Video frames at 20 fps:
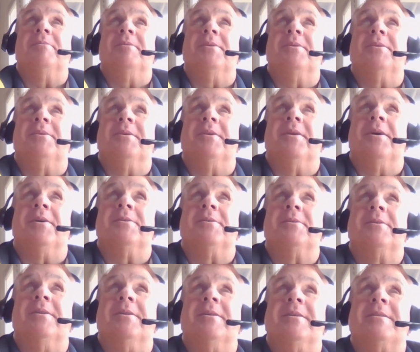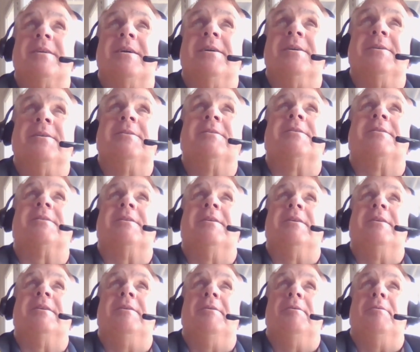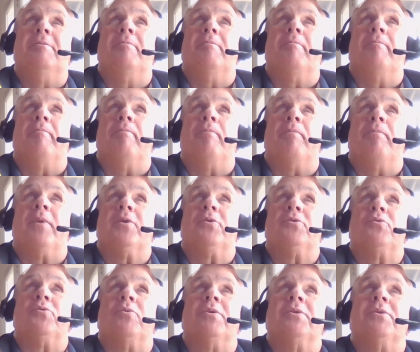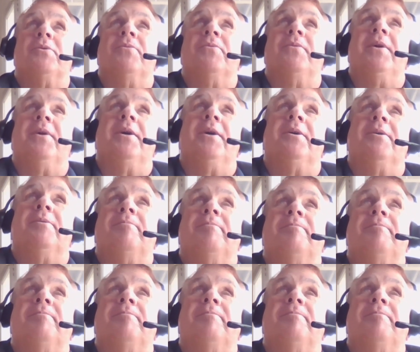It's a nice, concise source of data.